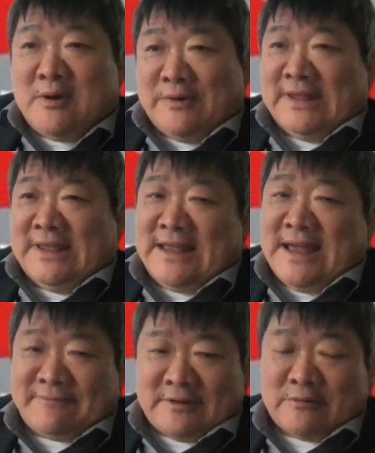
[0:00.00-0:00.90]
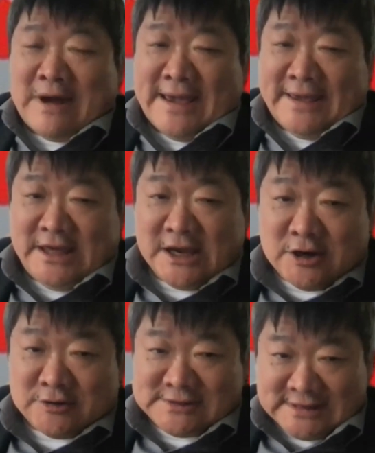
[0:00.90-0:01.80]
We need to have the right
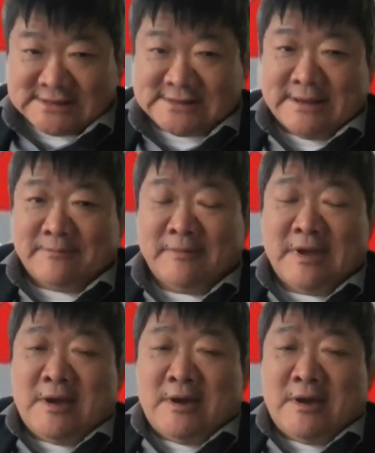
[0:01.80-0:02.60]
ecosystem,